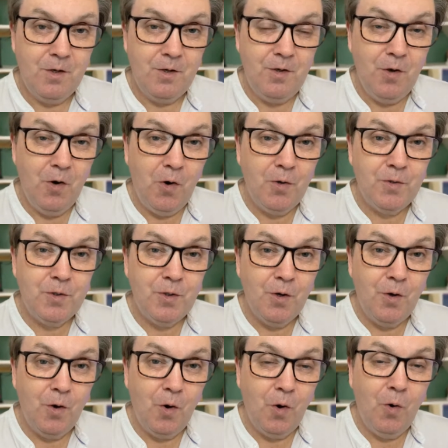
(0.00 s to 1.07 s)
"Not
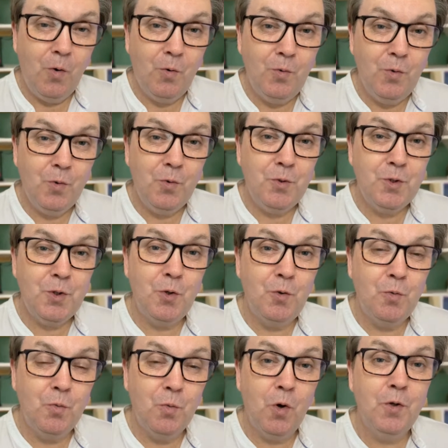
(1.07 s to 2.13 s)
all those
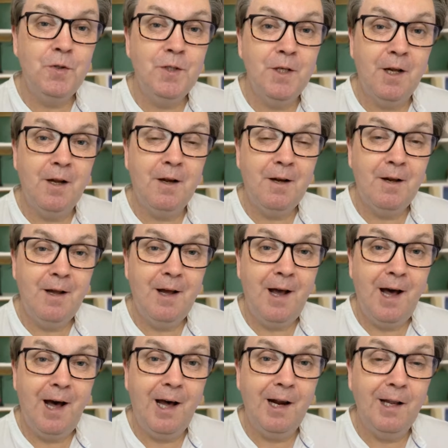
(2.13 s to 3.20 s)
who wander
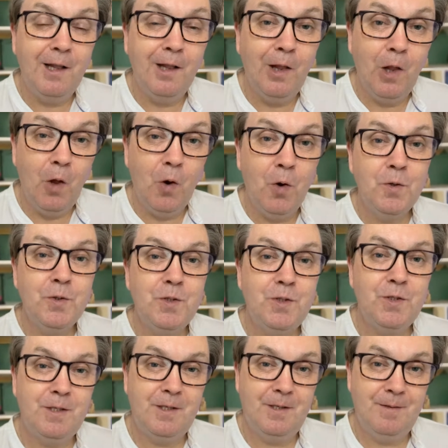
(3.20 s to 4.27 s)
are
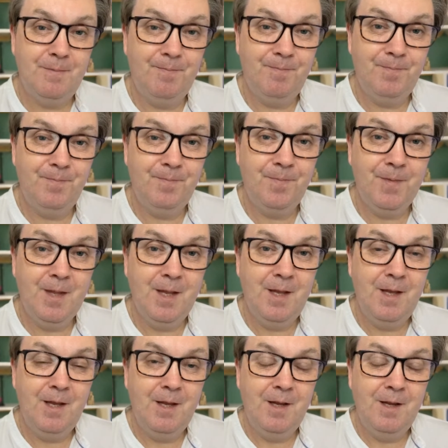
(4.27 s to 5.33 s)
lost."
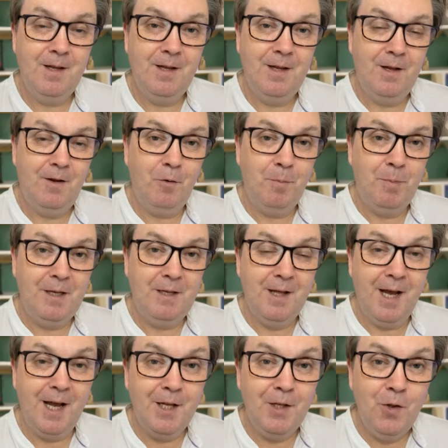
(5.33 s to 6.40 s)
I'll repeat
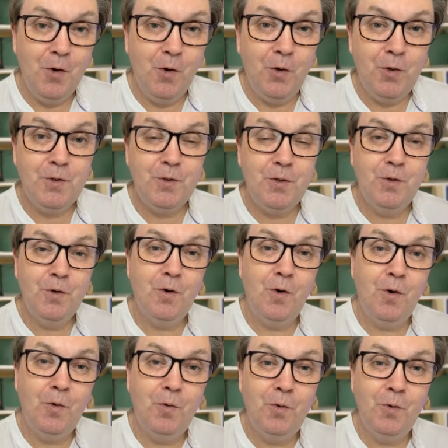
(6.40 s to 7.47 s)
that. Not
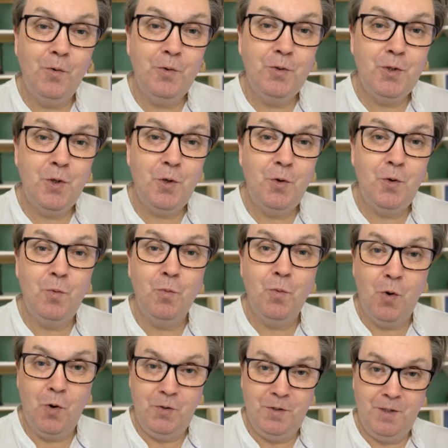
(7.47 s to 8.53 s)
all those who
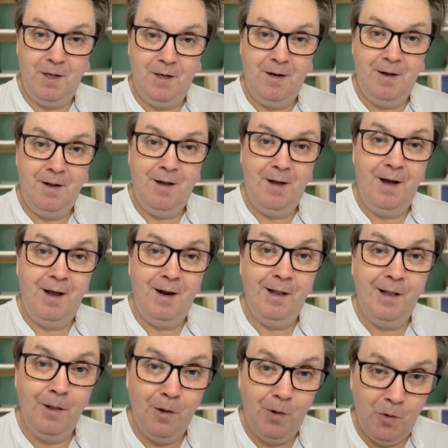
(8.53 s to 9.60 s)
wander are
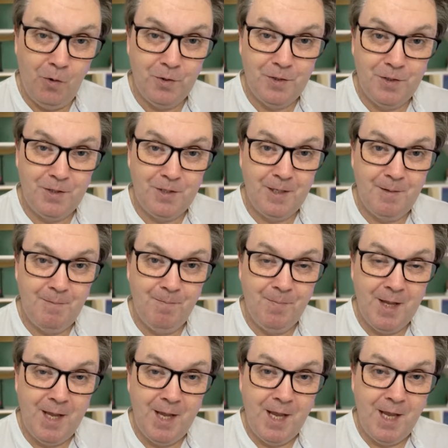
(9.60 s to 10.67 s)
lost.
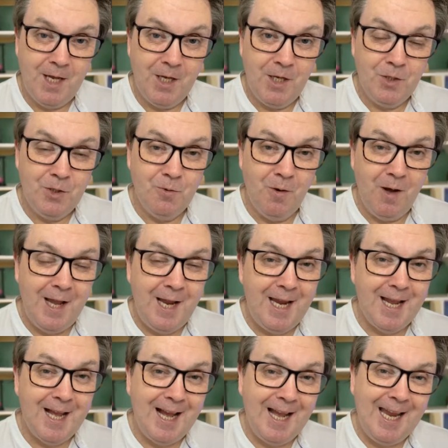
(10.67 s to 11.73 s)
So
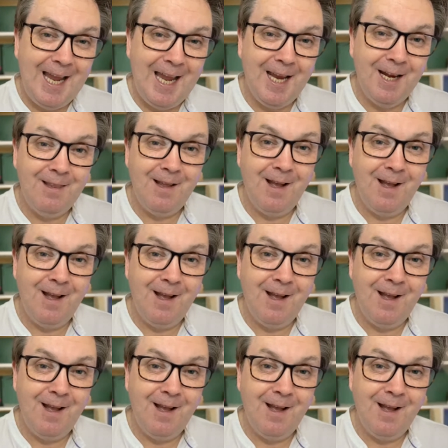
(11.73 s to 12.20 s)
I heard